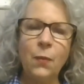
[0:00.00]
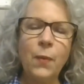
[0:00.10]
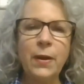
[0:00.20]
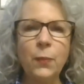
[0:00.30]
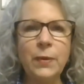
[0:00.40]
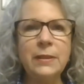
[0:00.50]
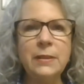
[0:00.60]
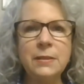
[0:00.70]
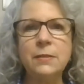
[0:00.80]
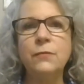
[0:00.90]
where we
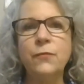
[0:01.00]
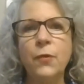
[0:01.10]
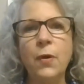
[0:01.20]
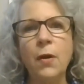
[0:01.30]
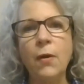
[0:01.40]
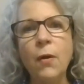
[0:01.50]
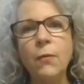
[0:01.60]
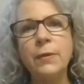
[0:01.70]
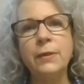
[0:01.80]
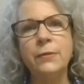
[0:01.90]
listen for our
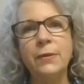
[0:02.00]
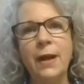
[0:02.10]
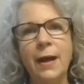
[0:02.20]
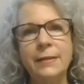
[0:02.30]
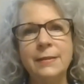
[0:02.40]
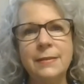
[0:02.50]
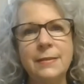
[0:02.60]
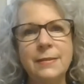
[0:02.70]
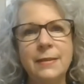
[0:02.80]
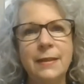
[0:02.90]
own inner
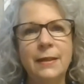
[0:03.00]
guidance